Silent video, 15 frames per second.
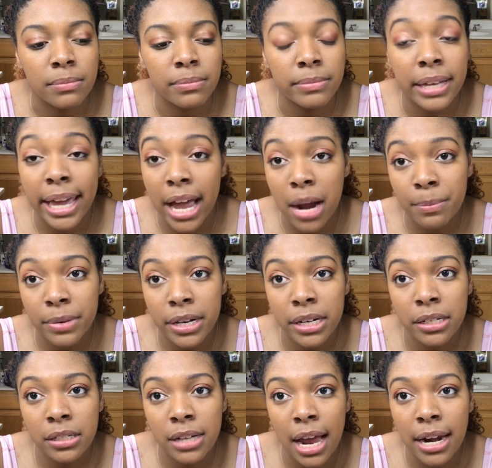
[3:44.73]

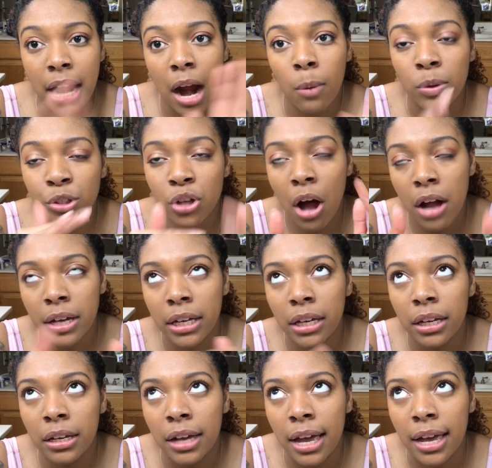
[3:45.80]
Cameron and I were
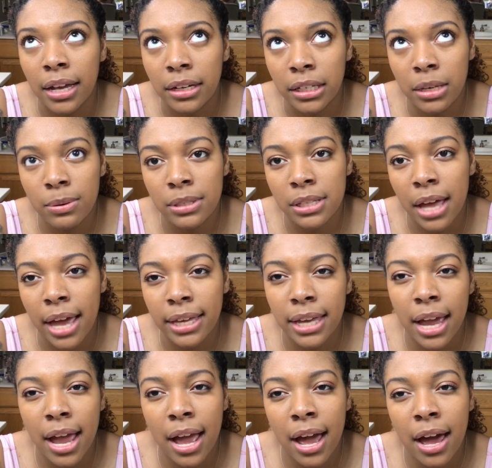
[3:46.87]
talking and he was like,
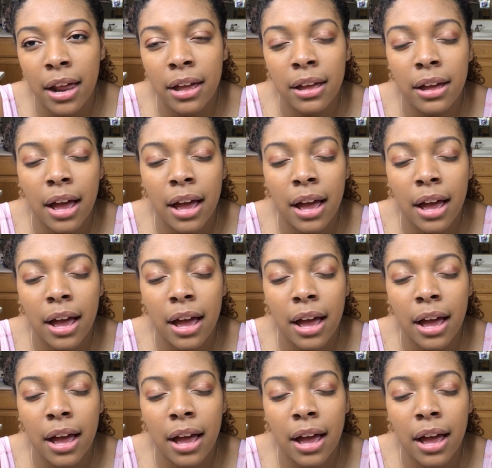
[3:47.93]
yeah,